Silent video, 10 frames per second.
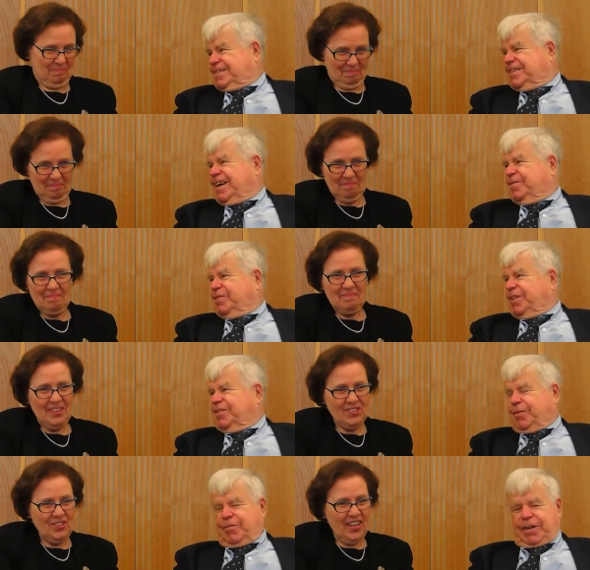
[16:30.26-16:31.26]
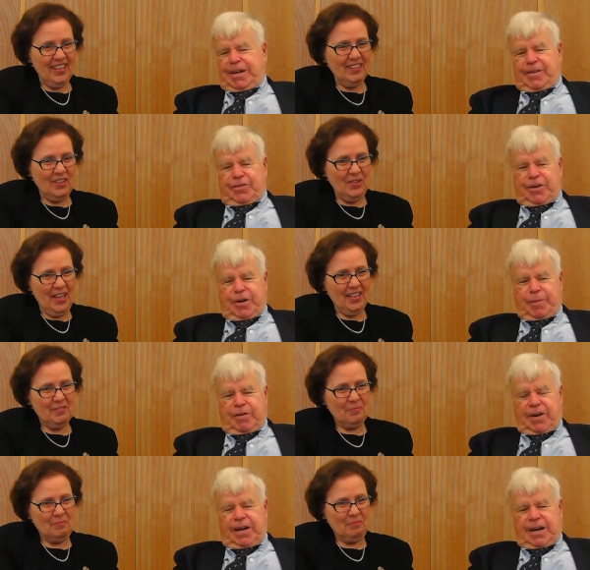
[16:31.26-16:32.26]
Speaker 1: Yeah, it's That's a great. video. It's going to be
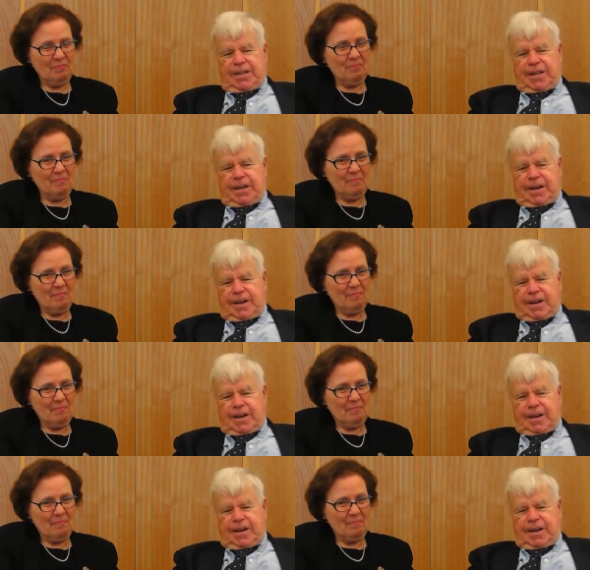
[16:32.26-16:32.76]
great, I think.